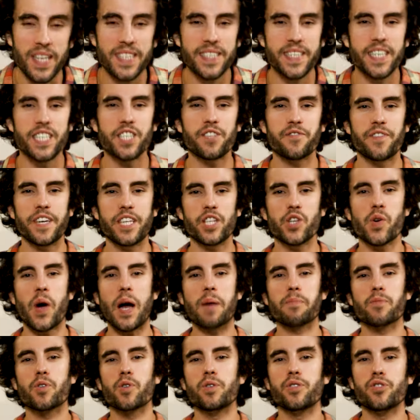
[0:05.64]
in this video,
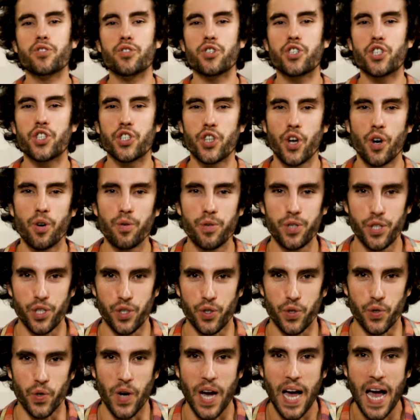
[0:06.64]
I'm going to show
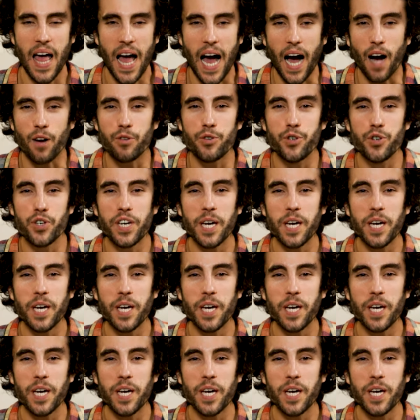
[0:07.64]
you how you